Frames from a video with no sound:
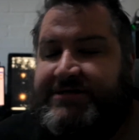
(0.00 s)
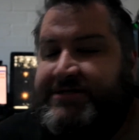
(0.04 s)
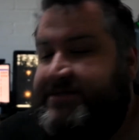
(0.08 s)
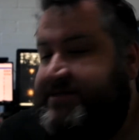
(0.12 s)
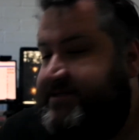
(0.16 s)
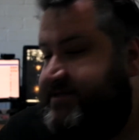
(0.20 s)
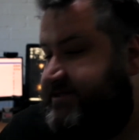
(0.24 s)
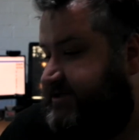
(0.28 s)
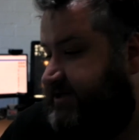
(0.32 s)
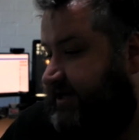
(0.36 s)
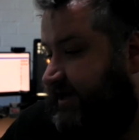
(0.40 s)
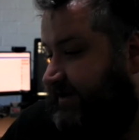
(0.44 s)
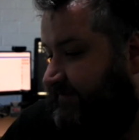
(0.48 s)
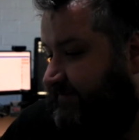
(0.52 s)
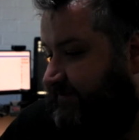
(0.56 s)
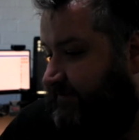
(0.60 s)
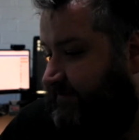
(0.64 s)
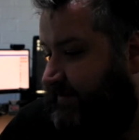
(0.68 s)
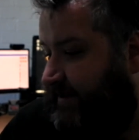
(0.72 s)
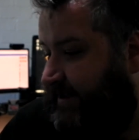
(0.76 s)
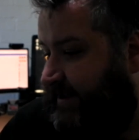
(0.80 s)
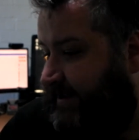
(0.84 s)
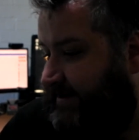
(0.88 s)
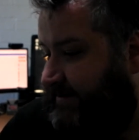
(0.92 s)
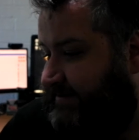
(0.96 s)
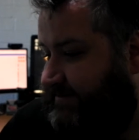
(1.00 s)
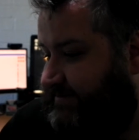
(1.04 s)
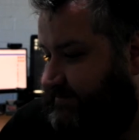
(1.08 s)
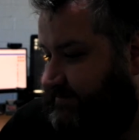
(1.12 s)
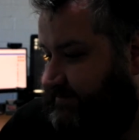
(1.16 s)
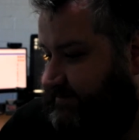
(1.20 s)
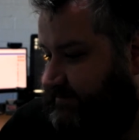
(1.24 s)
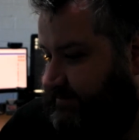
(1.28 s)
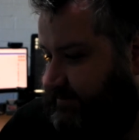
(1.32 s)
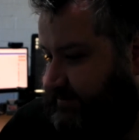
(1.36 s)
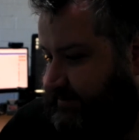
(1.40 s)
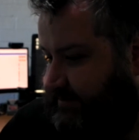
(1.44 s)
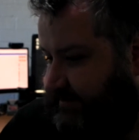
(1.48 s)
Aside from that,
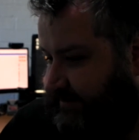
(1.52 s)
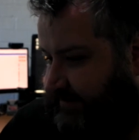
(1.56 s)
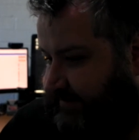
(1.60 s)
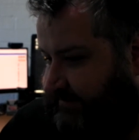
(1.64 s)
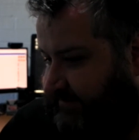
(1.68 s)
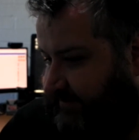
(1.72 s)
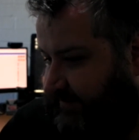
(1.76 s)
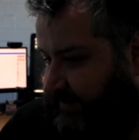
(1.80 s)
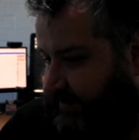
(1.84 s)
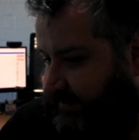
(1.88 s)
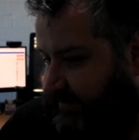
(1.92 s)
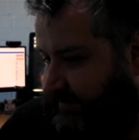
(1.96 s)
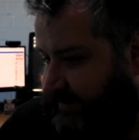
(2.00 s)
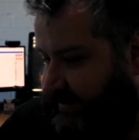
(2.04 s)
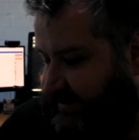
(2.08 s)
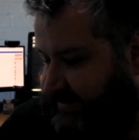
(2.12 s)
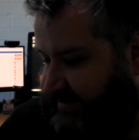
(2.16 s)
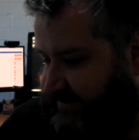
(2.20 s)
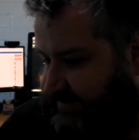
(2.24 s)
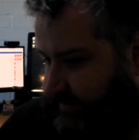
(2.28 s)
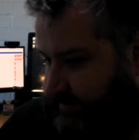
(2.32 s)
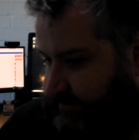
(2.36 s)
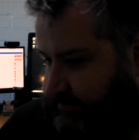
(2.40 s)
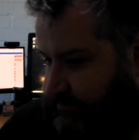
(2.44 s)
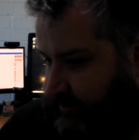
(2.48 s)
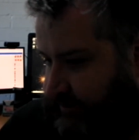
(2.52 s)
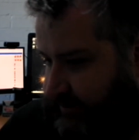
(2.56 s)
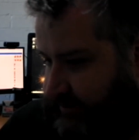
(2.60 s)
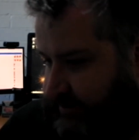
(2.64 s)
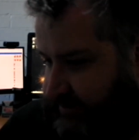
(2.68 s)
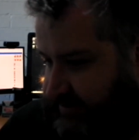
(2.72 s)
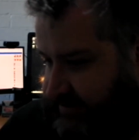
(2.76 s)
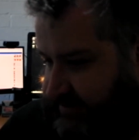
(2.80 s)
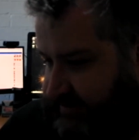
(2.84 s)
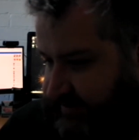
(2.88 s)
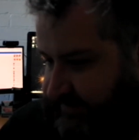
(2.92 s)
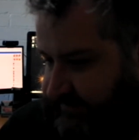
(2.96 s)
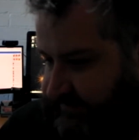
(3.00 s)
the phone has been pretty
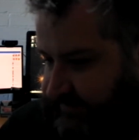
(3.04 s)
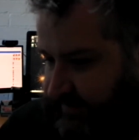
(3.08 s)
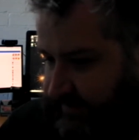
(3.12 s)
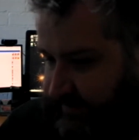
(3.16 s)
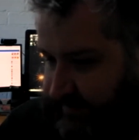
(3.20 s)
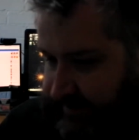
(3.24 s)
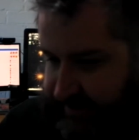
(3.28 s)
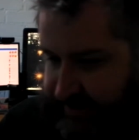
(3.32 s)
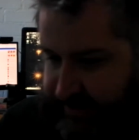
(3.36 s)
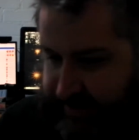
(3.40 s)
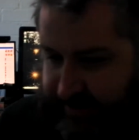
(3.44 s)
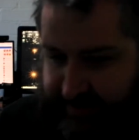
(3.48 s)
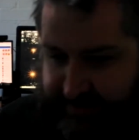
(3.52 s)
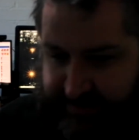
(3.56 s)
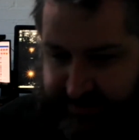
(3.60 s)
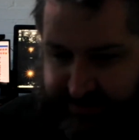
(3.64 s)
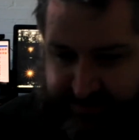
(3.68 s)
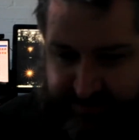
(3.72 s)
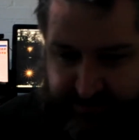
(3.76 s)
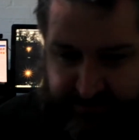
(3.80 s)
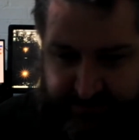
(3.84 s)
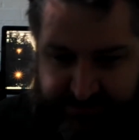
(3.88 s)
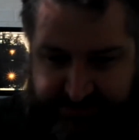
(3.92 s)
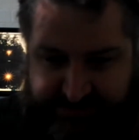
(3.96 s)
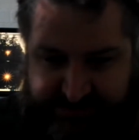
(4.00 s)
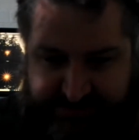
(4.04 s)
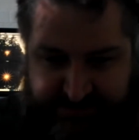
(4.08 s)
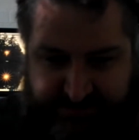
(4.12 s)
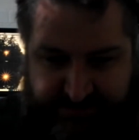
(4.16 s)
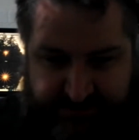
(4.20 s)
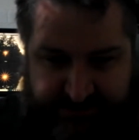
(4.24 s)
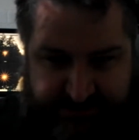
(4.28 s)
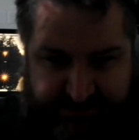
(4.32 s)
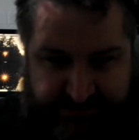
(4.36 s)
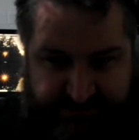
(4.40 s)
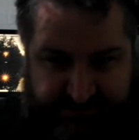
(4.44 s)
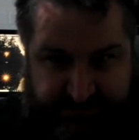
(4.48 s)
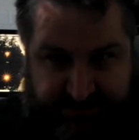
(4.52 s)
good so far. I can't argue with it too
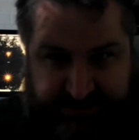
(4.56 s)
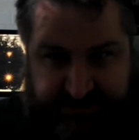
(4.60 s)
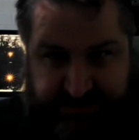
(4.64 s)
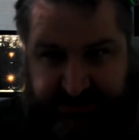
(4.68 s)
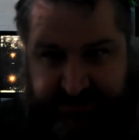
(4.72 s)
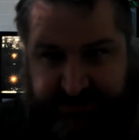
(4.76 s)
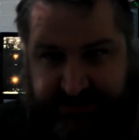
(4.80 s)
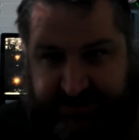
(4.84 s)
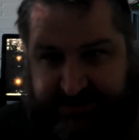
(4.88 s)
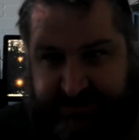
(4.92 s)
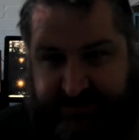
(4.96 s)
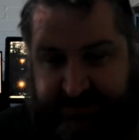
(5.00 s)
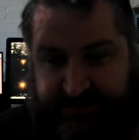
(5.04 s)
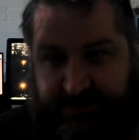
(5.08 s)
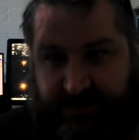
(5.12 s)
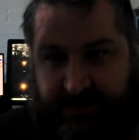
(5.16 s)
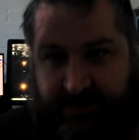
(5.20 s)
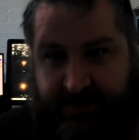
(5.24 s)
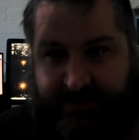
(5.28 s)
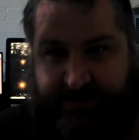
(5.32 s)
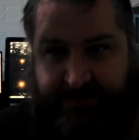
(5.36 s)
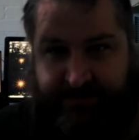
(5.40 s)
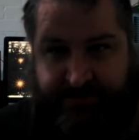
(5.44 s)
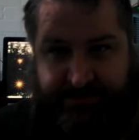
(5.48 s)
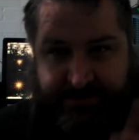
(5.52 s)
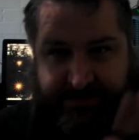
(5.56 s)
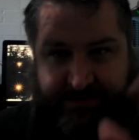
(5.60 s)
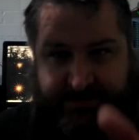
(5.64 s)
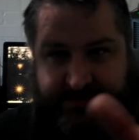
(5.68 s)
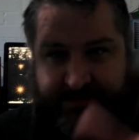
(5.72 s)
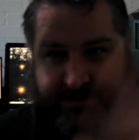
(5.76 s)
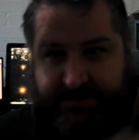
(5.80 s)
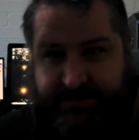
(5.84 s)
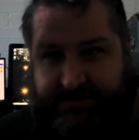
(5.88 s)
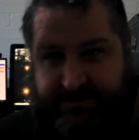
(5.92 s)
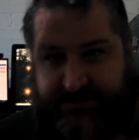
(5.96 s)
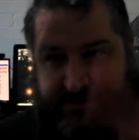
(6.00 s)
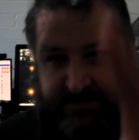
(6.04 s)
much. I've just adjusted the height on
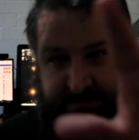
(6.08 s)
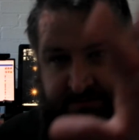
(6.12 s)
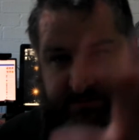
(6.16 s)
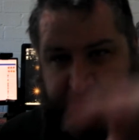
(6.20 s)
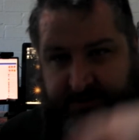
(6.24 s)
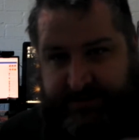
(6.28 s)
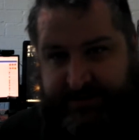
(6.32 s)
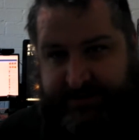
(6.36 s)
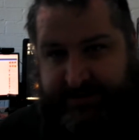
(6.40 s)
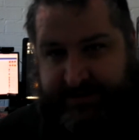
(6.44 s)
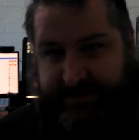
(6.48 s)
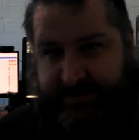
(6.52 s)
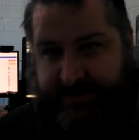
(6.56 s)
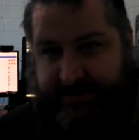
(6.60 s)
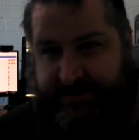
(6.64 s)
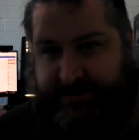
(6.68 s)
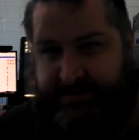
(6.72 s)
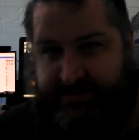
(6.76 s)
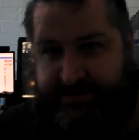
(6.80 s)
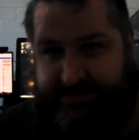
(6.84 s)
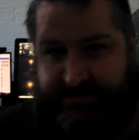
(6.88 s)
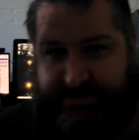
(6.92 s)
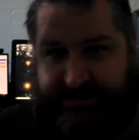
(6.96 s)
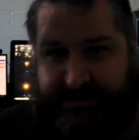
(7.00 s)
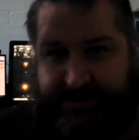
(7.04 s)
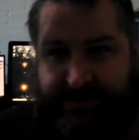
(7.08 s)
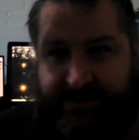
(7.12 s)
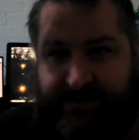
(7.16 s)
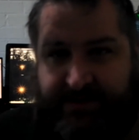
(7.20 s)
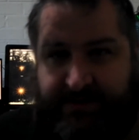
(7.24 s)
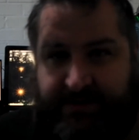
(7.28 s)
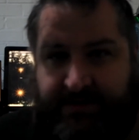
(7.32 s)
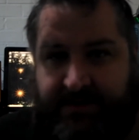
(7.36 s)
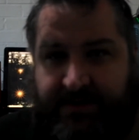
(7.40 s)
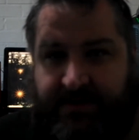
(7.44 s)
my thingo.